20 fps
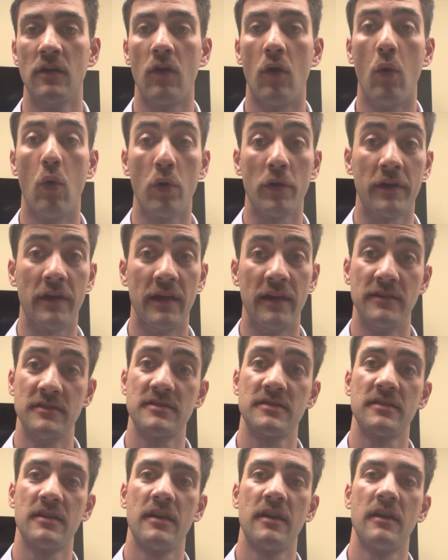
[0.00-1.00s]

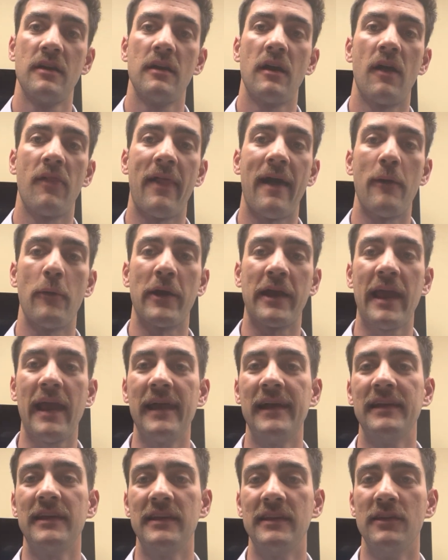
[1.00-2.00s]
ordinance allowing
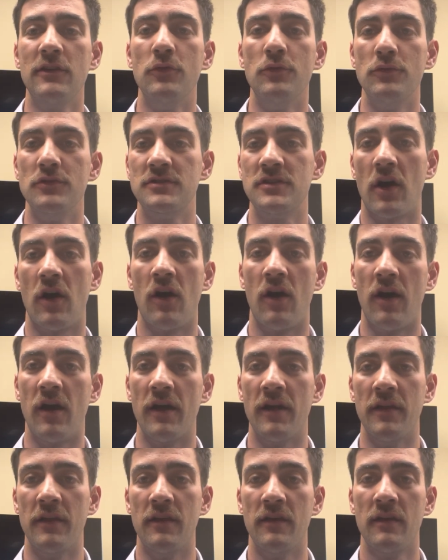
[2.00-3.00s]
ADUs
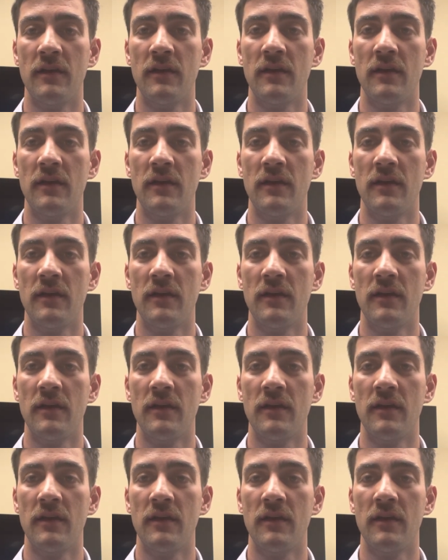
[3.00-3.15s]
on